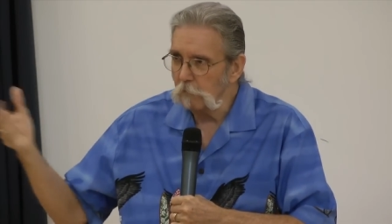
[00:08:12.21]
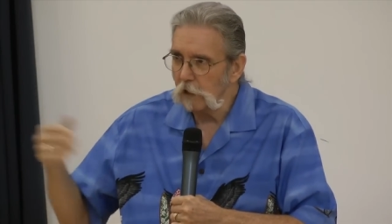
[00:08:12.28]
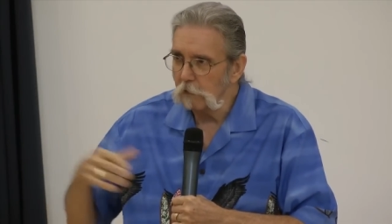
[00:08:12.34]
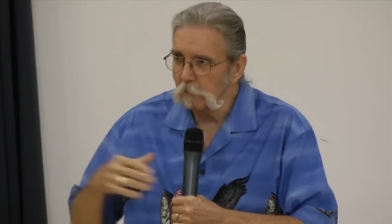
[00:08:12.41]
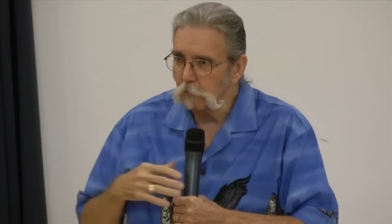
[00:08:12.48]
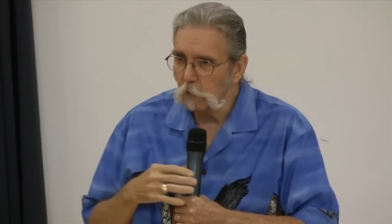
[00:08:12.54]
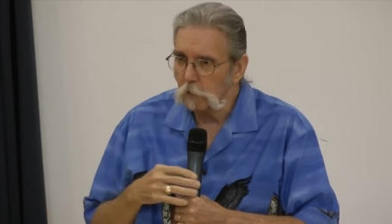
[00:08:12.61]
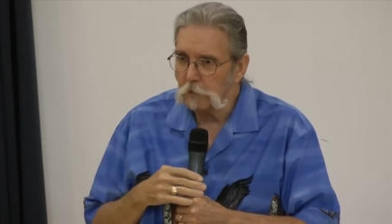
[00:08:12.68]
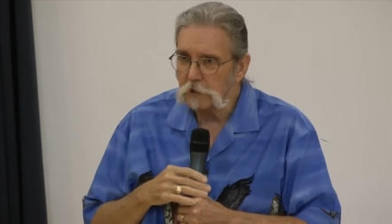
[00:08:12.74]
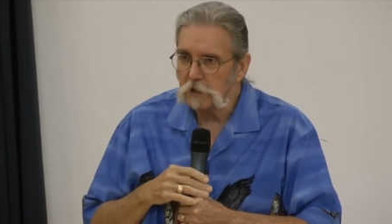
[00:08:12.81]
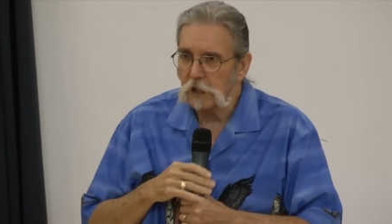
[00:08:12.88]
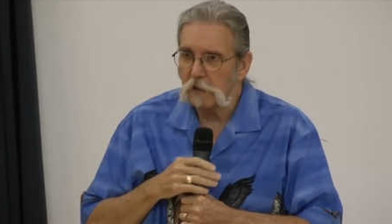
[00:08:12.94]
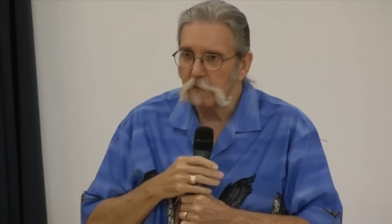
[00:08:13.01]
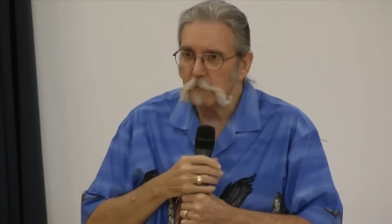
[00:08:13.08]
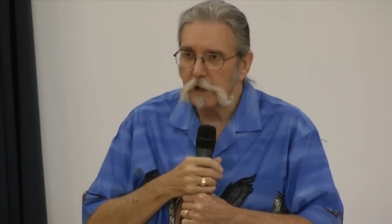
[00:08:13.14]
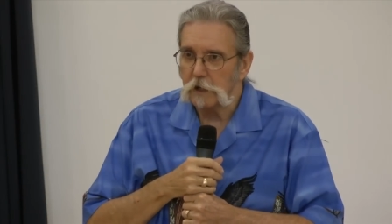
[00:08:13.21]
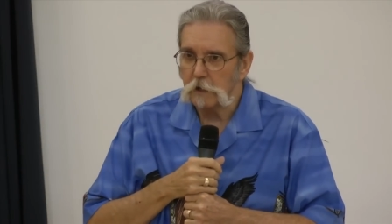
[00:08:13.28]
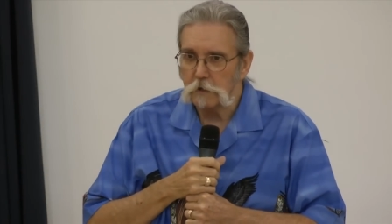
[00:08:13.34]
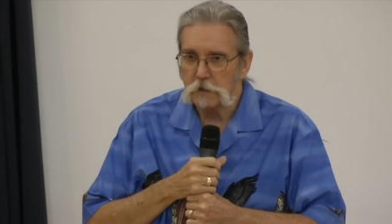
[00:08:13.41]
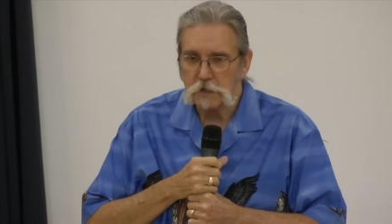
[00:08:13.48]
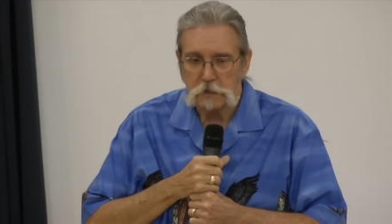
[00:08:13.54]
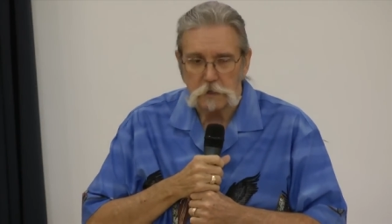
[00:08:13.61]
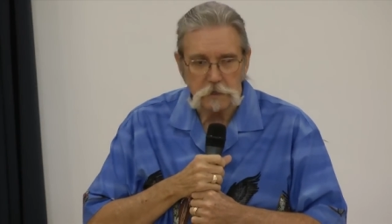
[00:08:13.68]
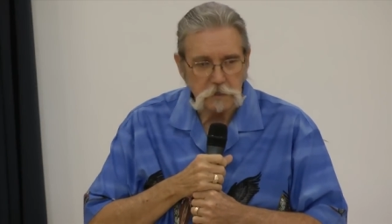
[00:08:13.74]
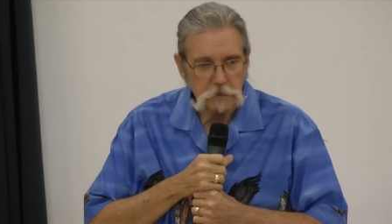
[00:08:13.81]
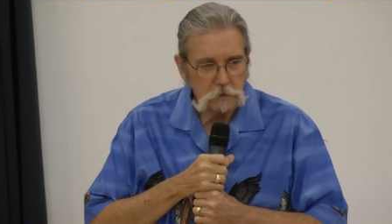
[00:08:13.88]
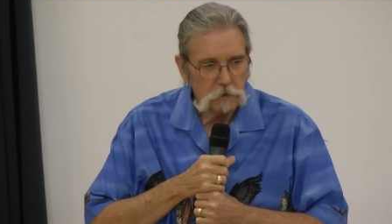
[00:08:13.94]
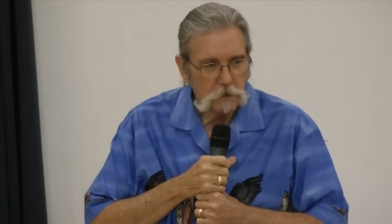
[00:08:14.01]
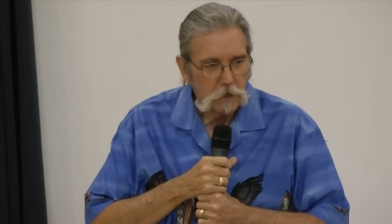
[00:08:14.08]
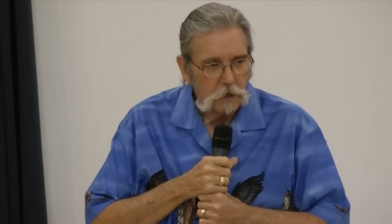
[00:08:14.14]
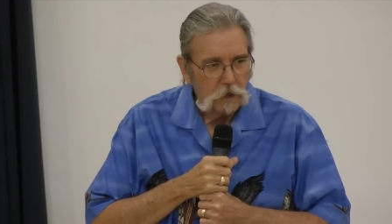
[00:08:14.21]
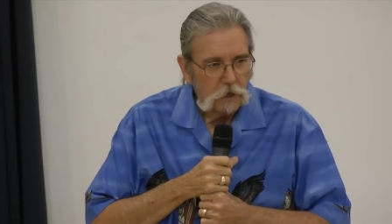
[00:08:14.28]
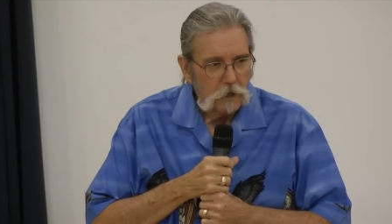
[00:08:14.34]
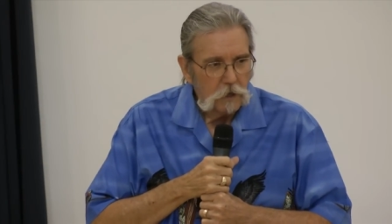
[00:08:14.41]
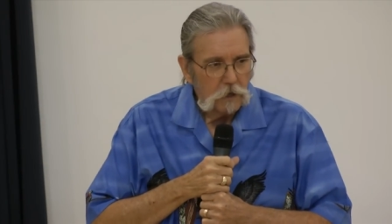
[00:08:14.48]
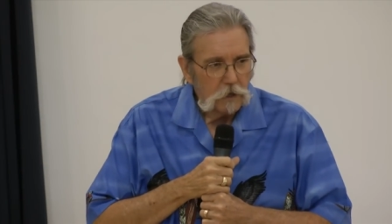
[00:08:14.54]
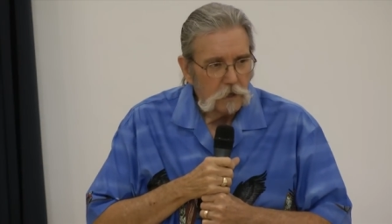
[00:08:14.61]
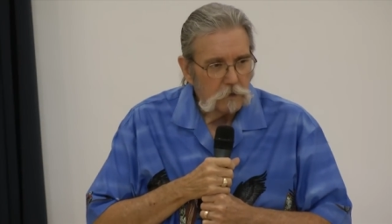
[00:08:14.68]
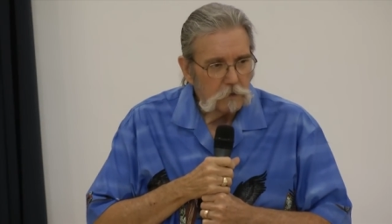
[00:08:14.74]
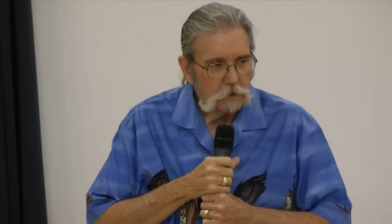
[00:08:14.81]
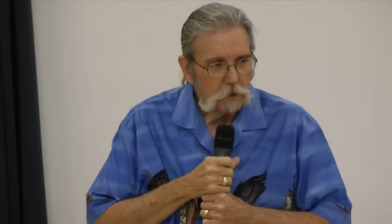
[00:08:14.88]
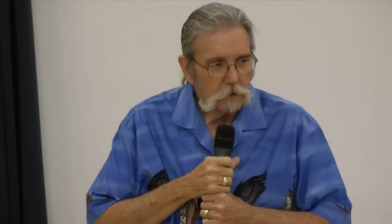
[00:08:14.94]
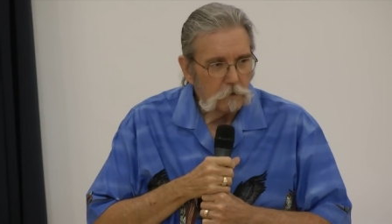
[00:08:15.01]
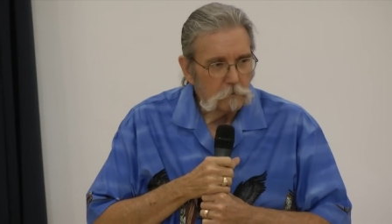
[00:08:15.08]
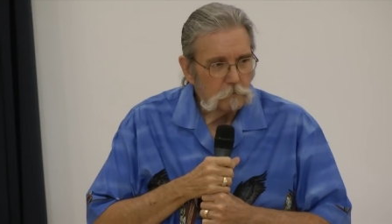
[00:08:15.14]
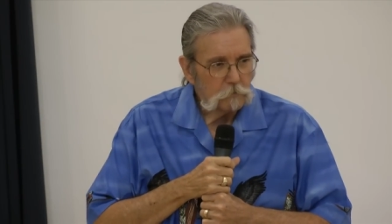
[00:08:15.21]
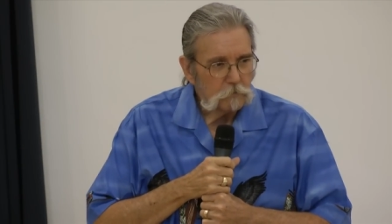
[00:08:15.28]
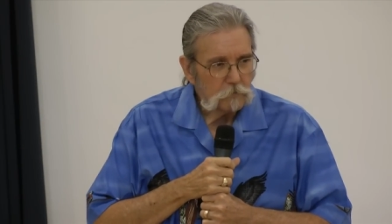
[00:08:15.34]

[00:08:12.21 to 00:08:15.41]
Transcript: my appointment to have my ears tested, and